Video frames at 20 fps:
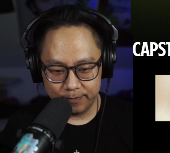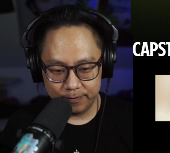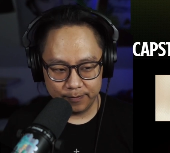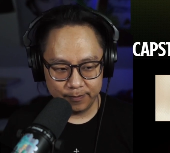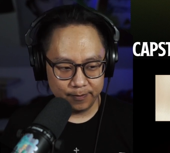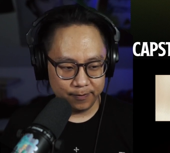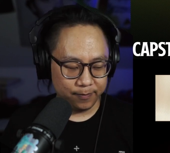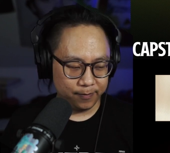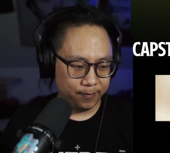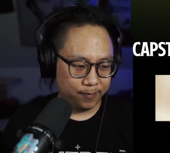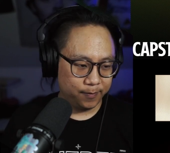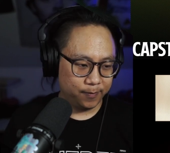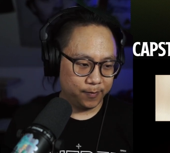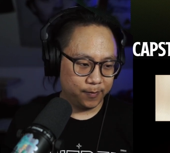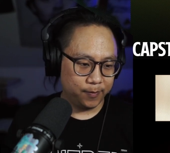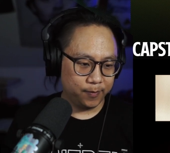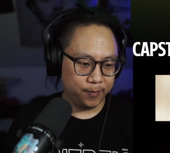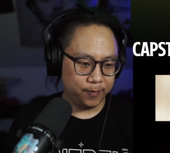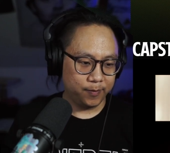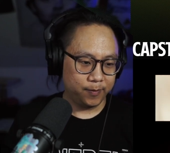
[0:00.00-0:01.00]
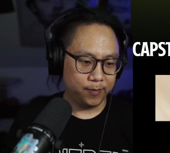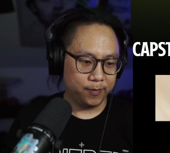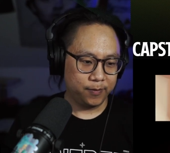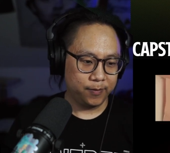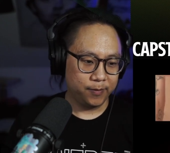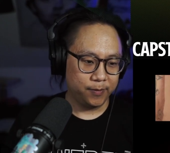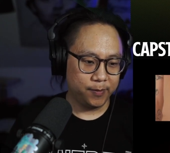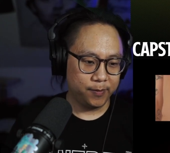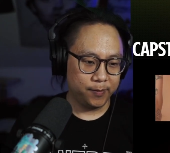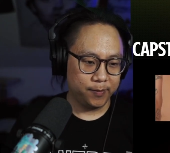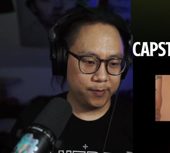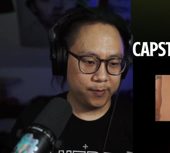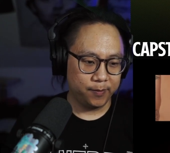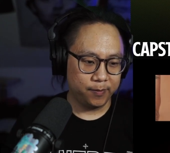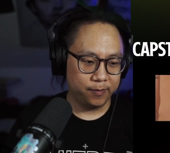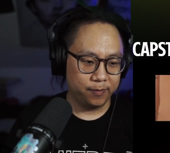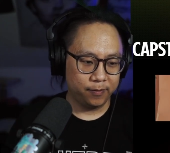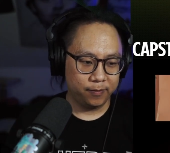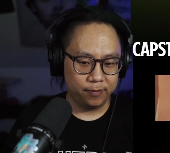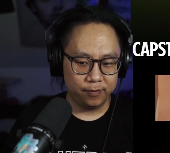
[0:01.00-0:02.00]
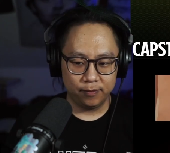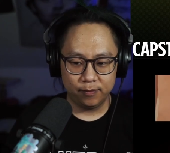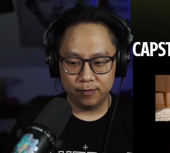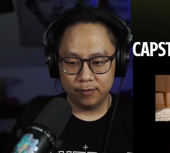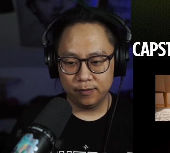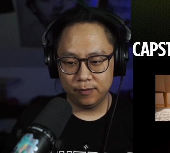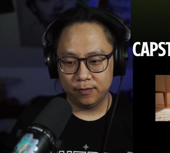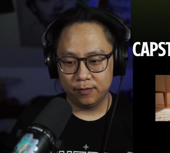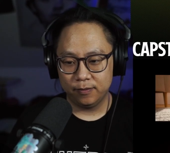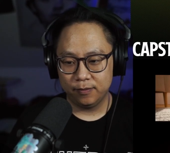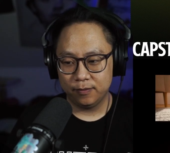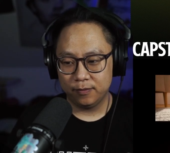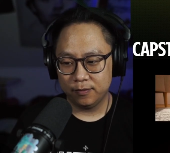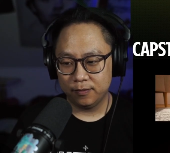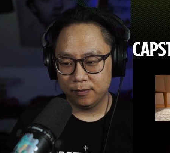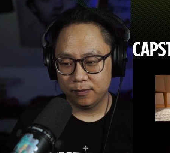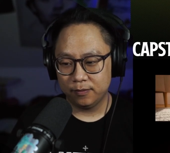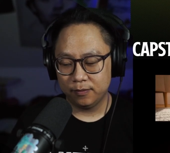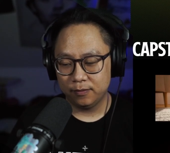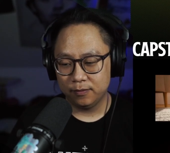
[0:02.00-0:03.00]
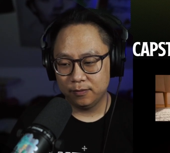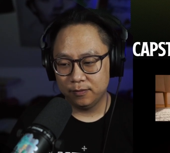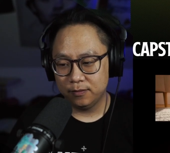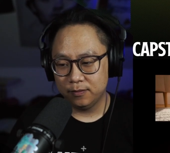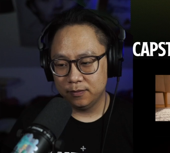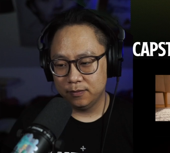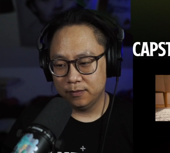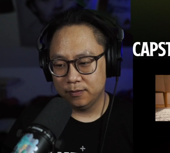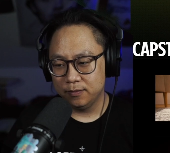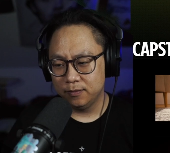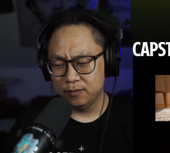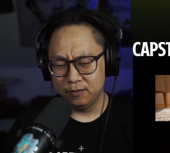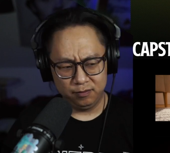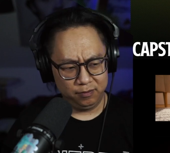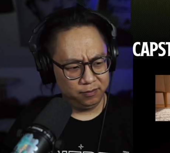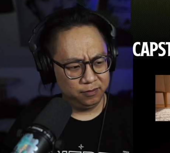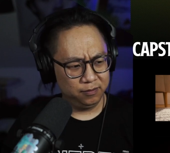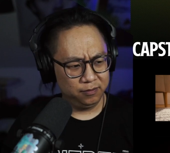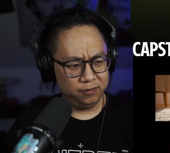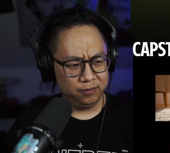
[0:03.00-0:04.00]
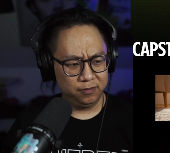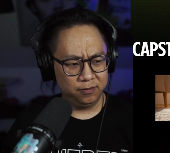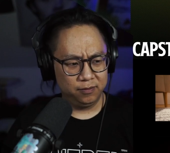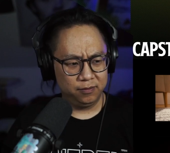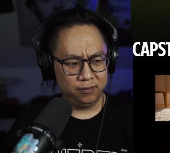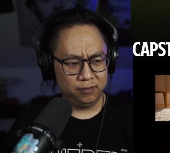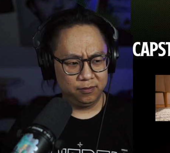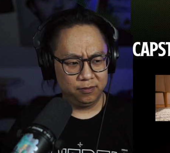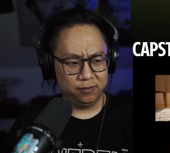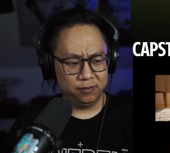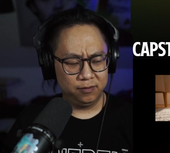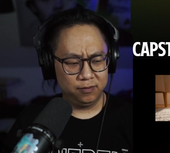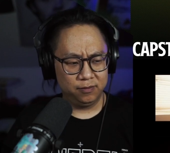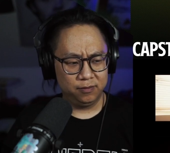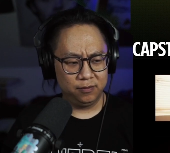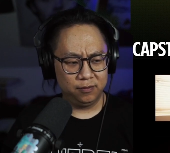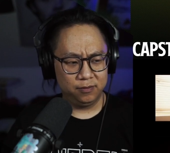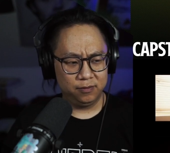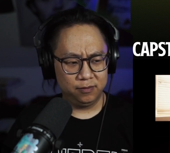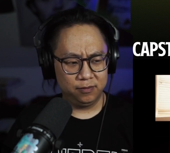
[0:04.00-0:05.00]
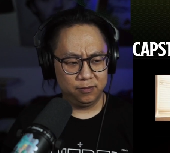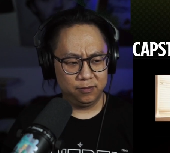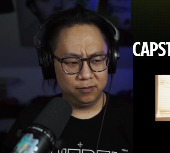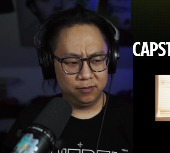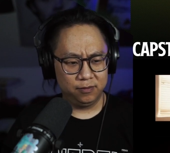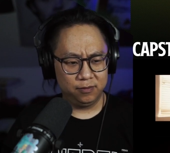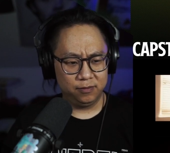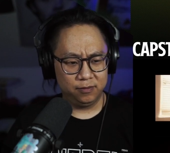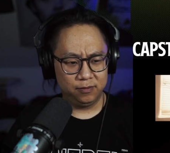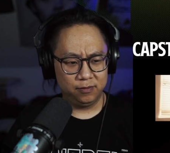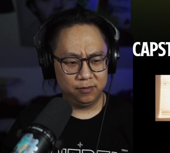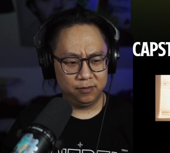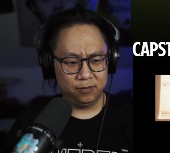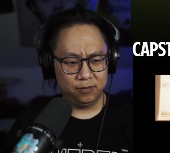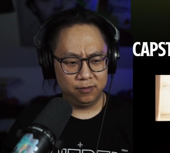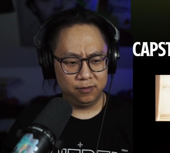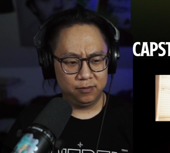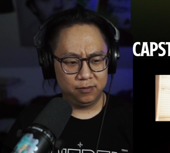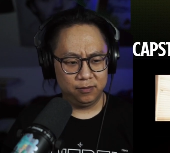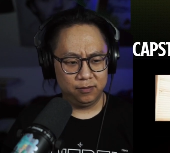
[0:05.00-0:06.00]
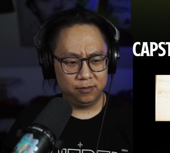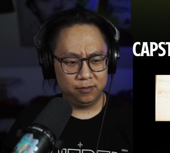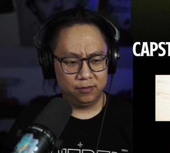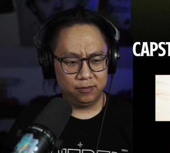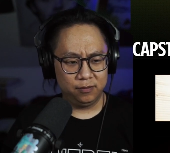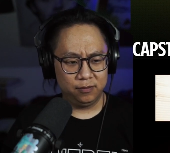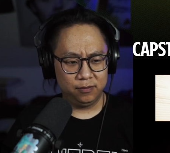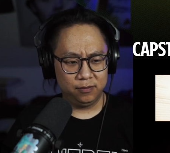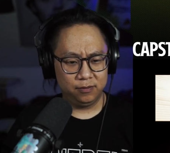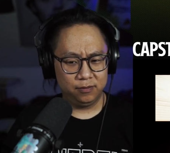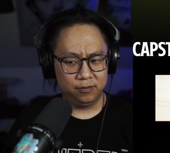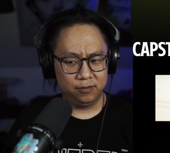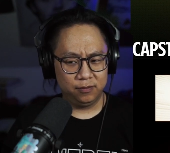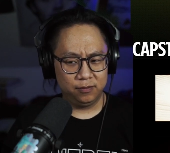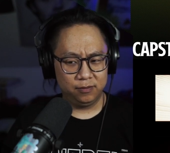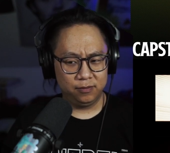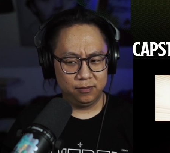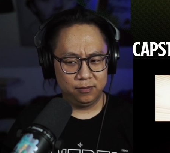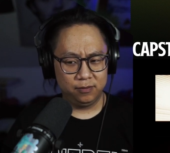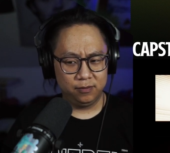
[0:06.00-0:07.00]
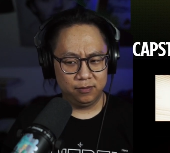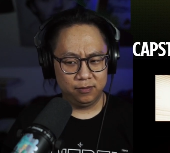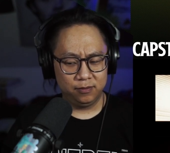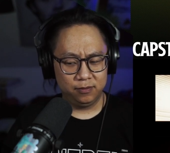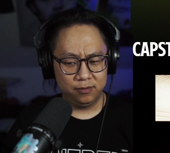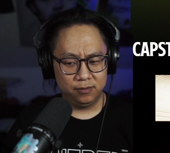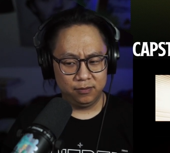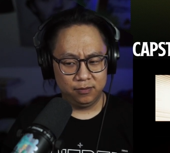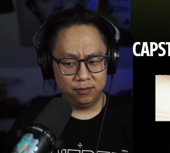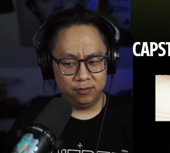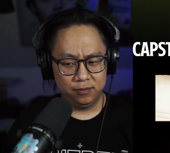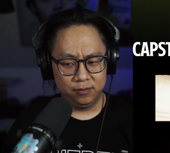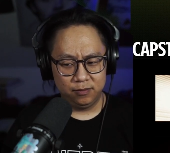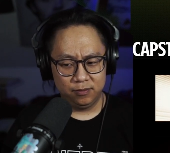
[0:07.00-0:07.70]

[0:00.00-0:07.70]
[no speech]